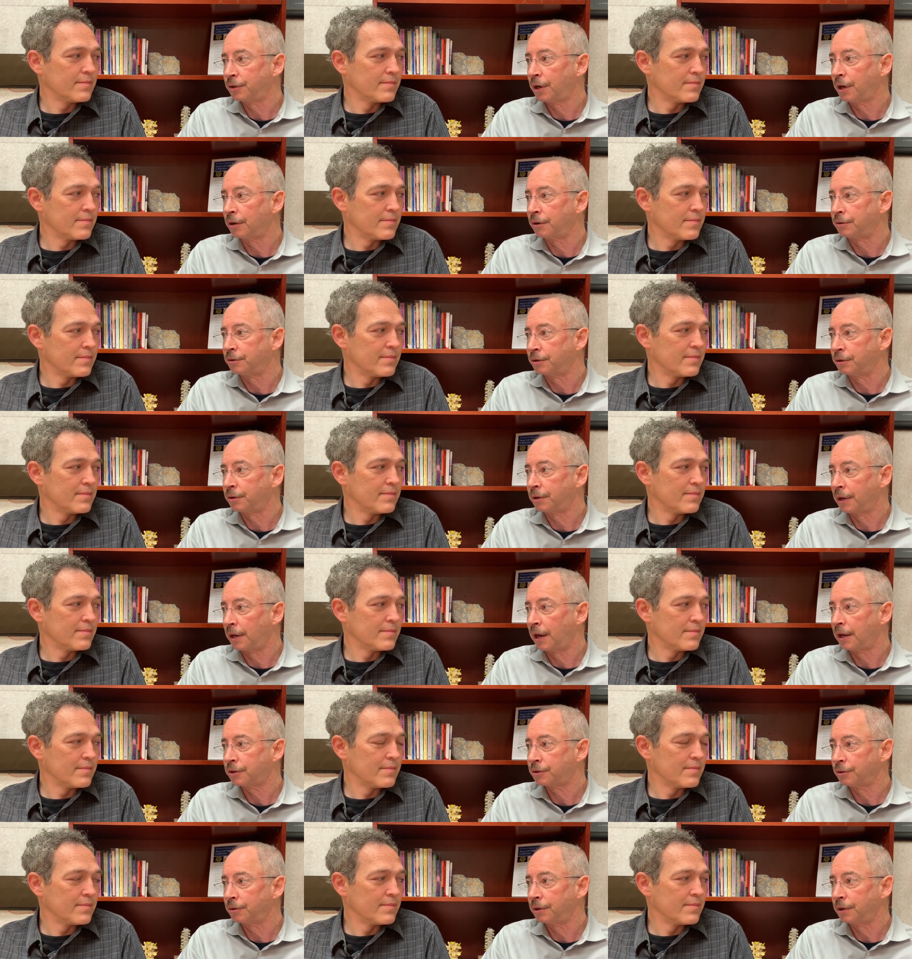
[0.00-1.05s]
Speaker 1: toes. You can
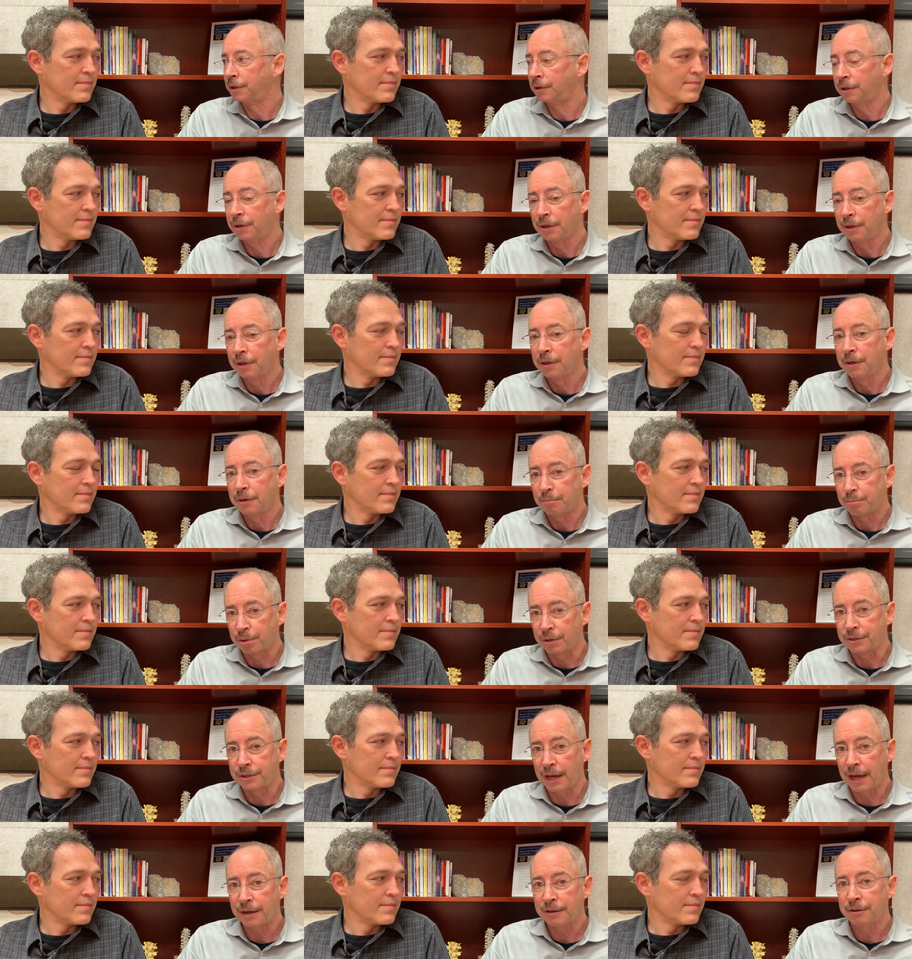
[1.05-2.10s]
actually
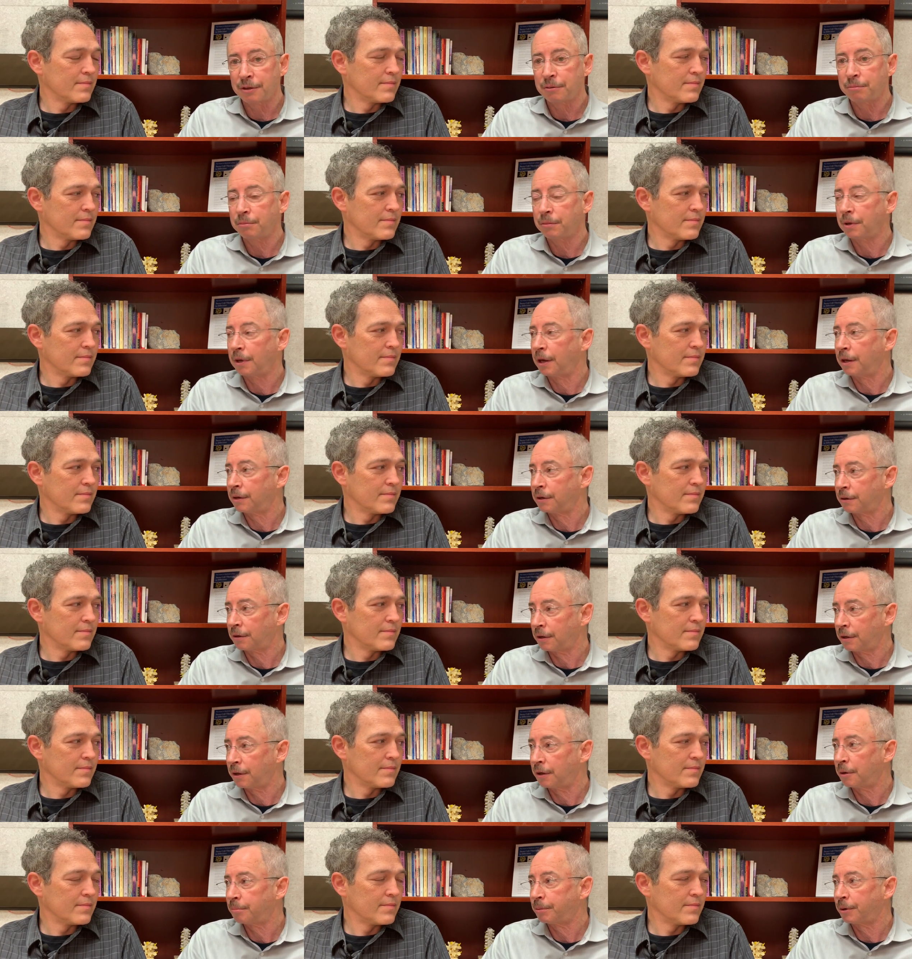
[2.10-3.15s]
protect them and
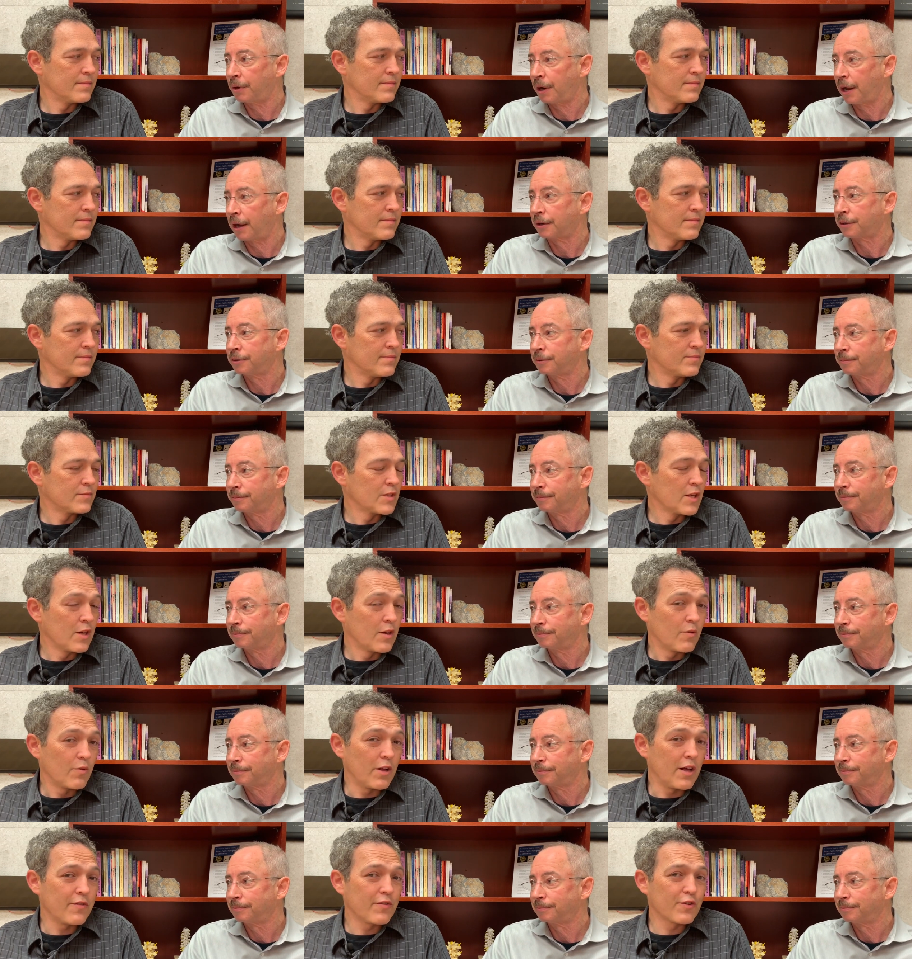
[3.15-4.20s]
clean up your act.
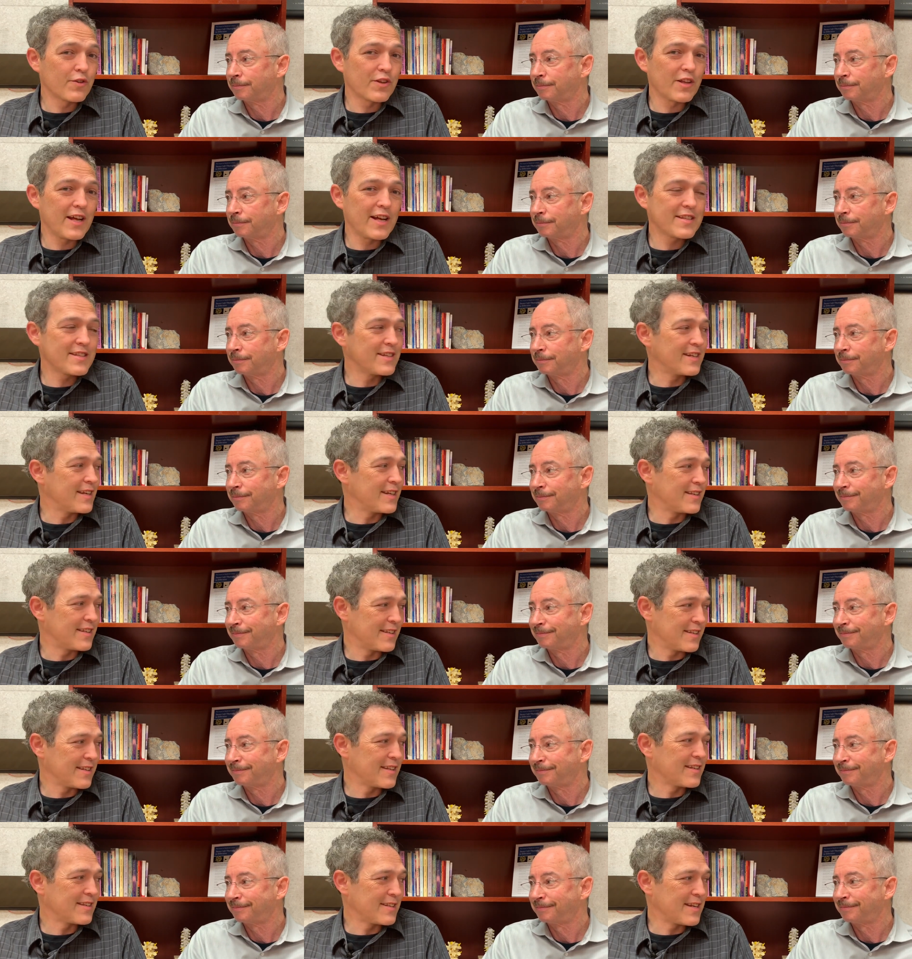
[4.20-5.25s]
Speaker 2: Well, I've learned a lot today,
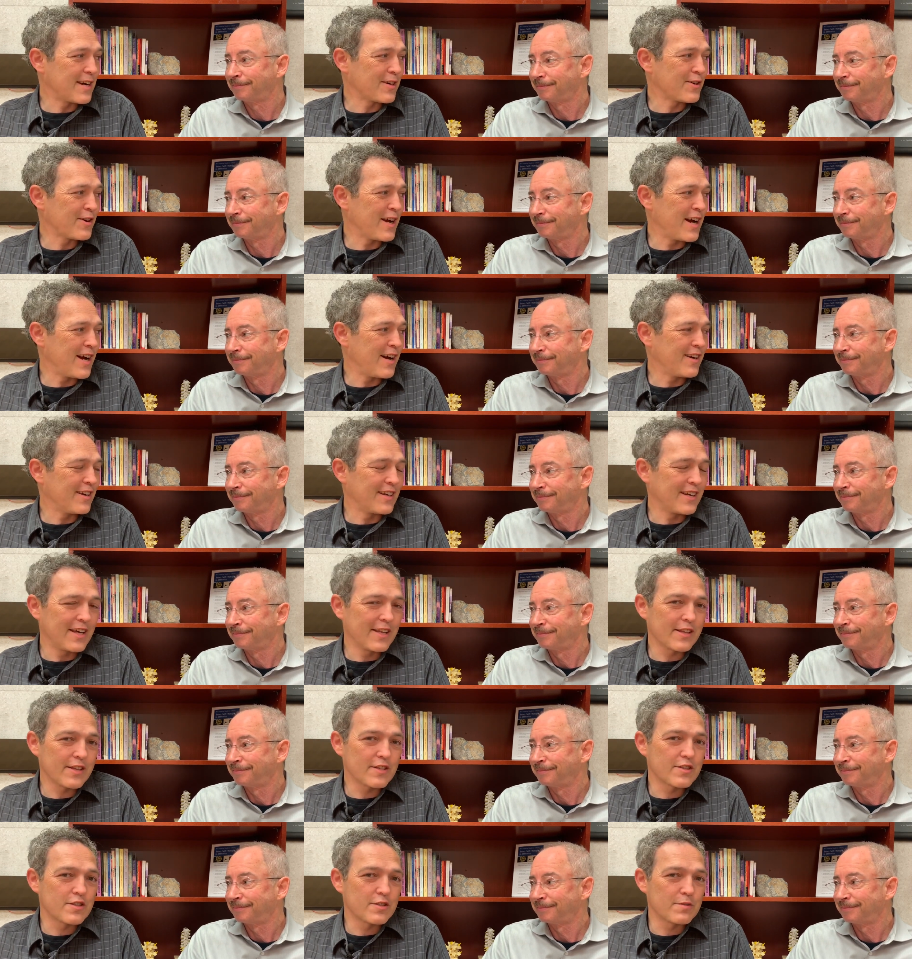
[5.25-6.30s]
Dr. Hal, and I think
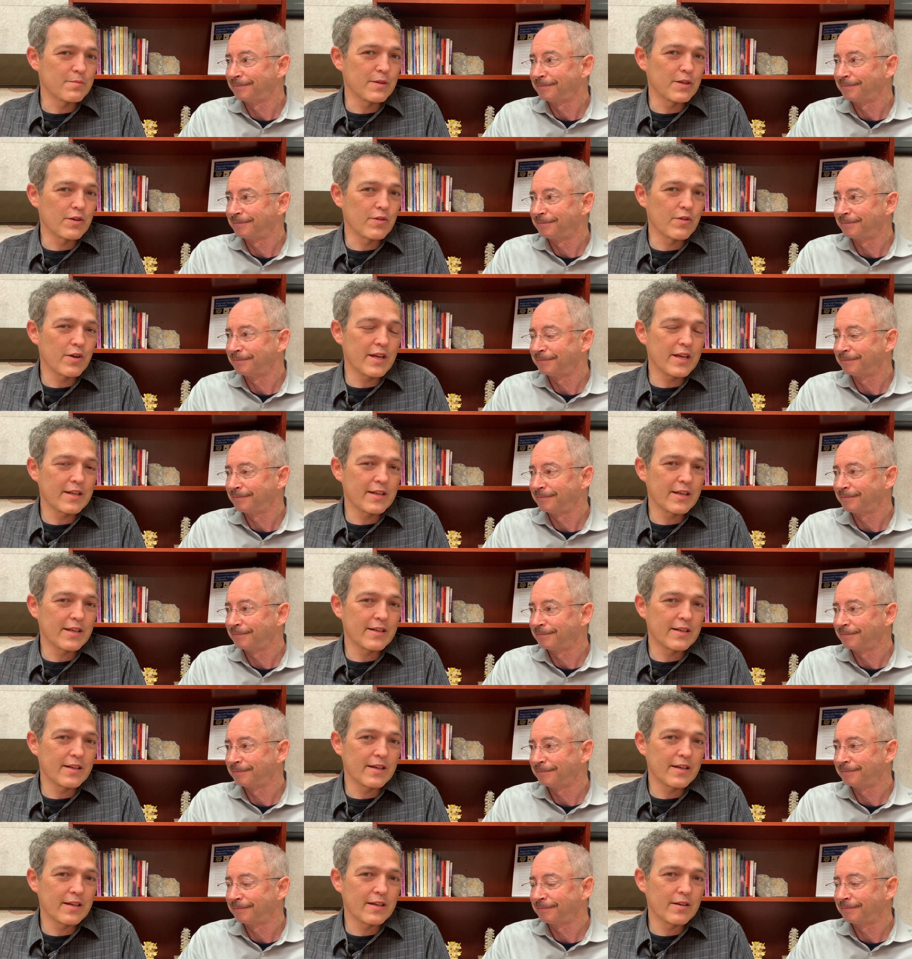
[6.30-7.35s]
this has been great, and
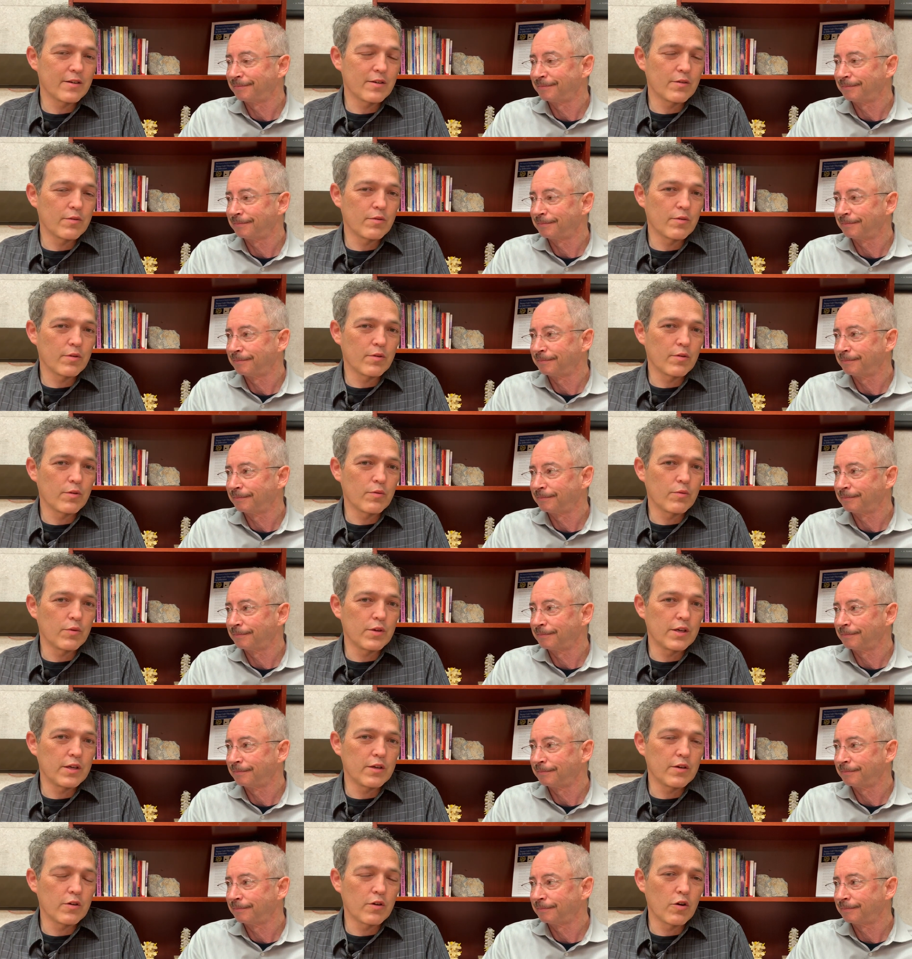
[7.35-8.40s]

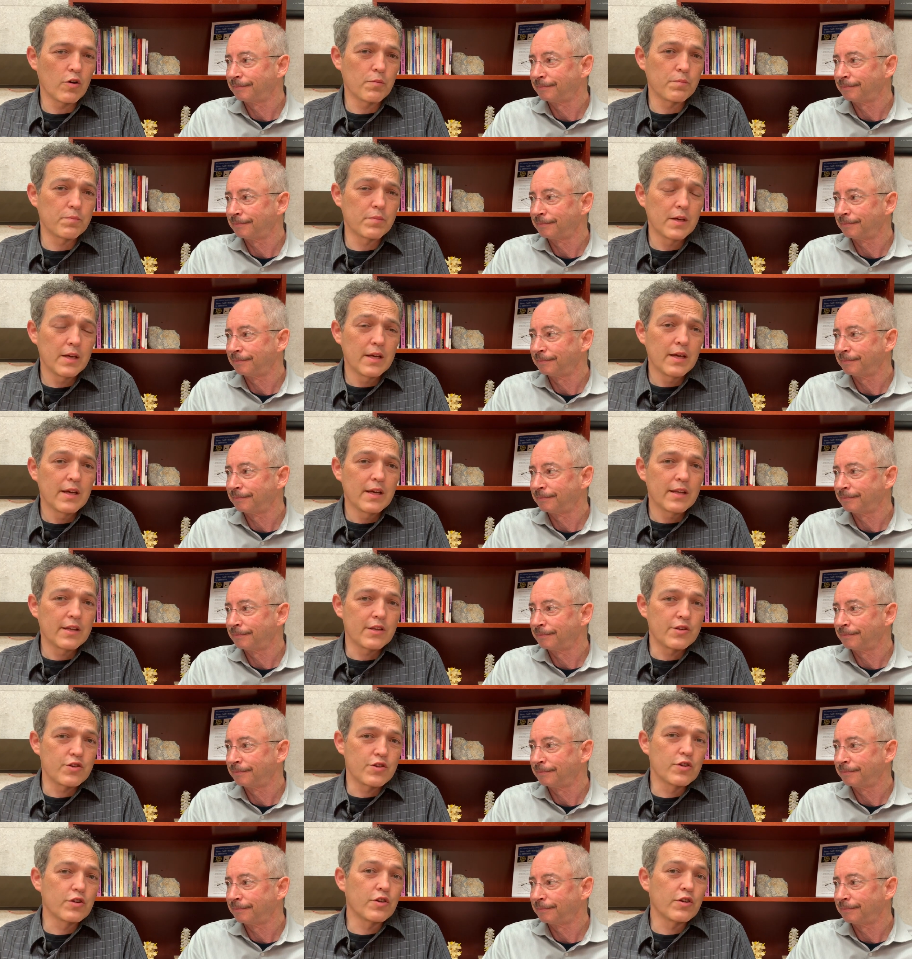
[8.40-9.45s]
we hope that
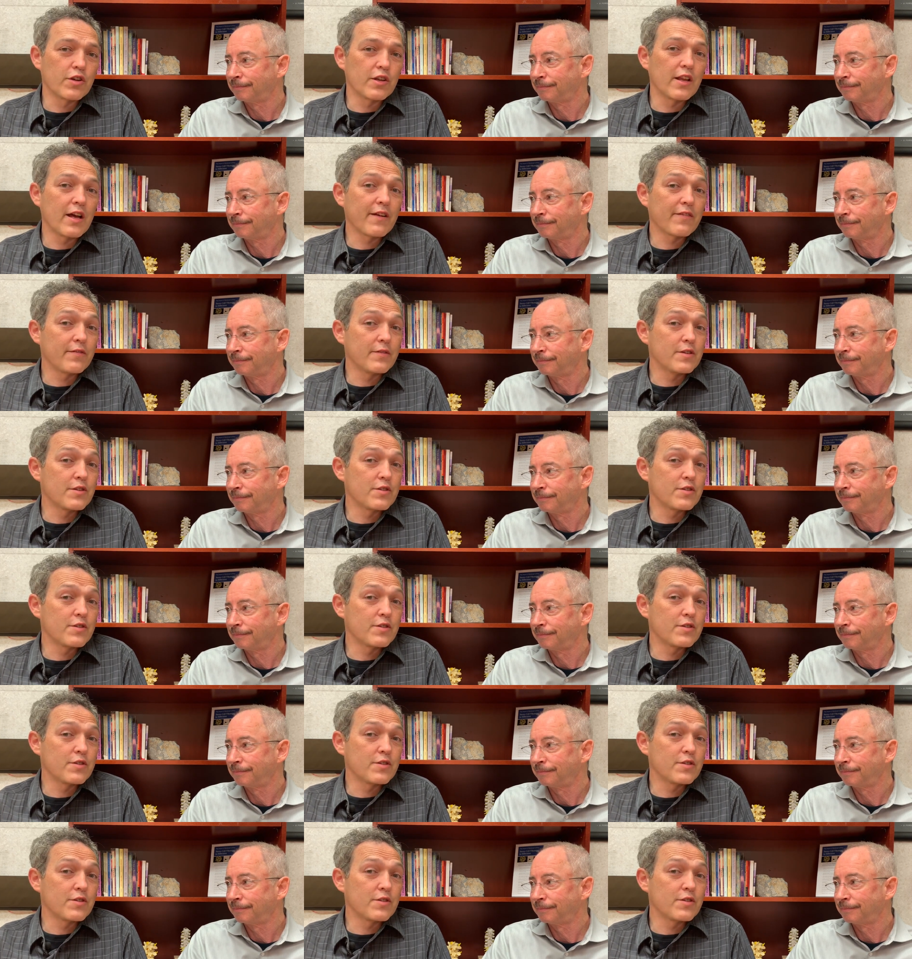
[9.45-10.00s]
you're learning a lot from